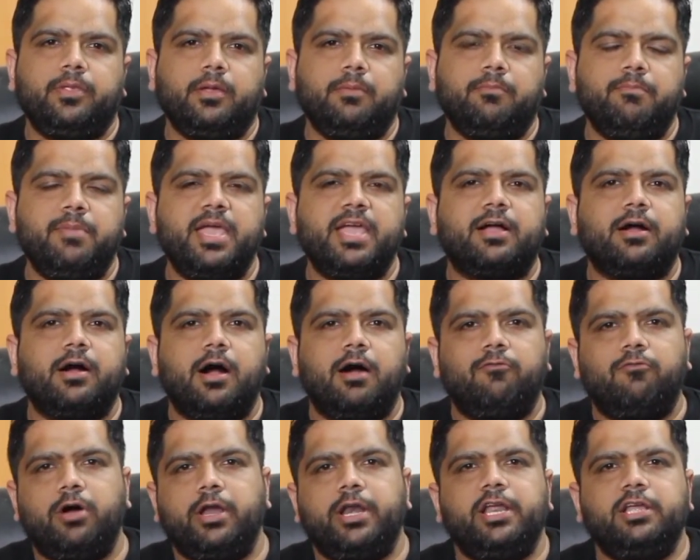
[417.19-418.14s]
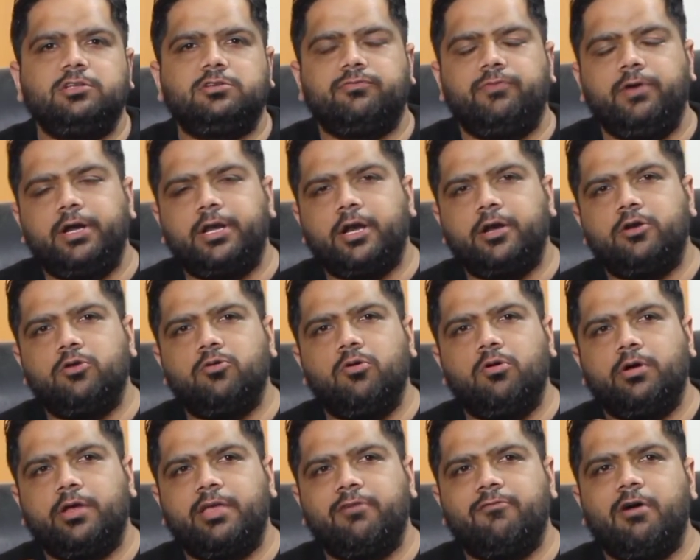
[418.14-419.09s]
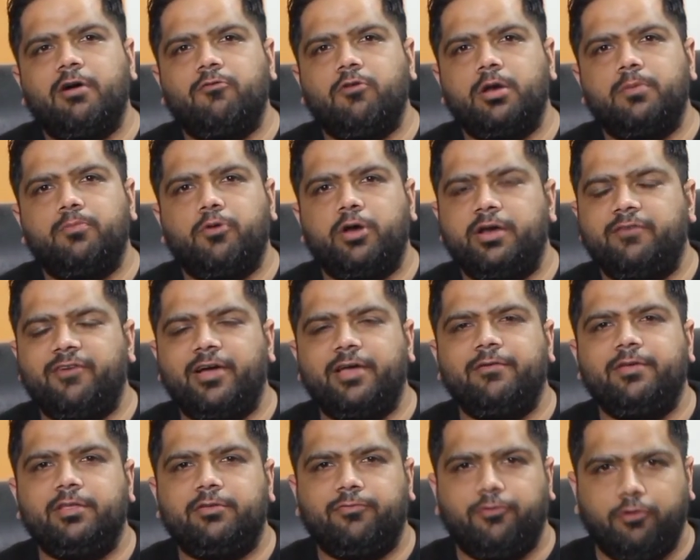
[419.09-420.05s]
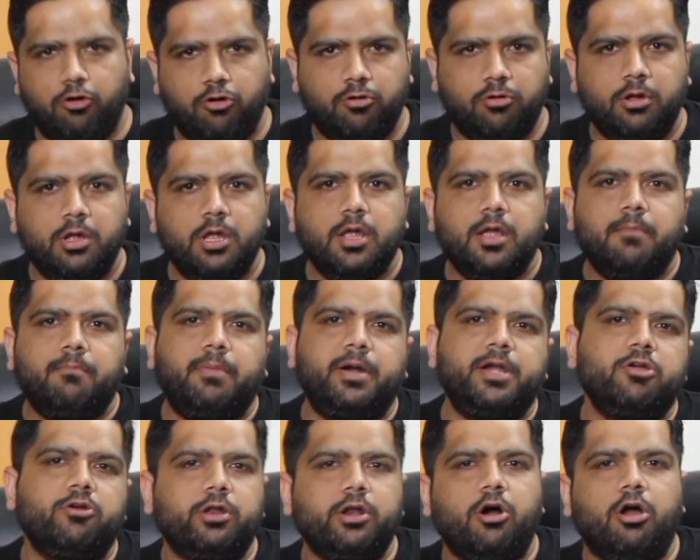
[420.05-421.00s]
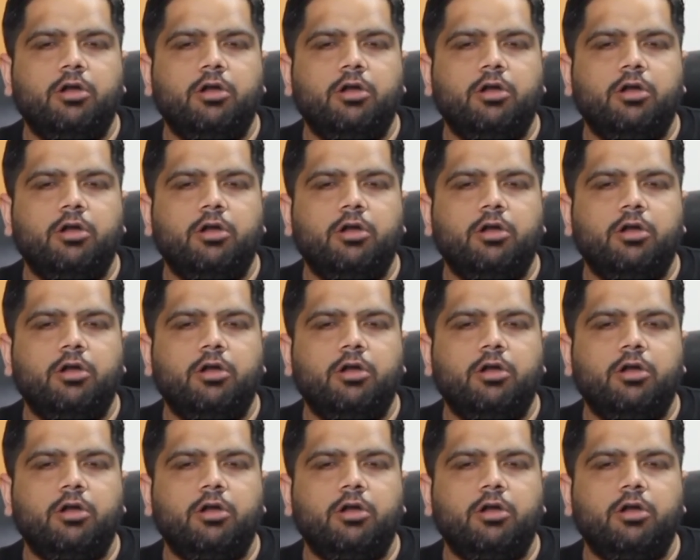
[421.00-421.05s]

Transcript: make a 1 inch filter to give a 1.5 inch flow, but you can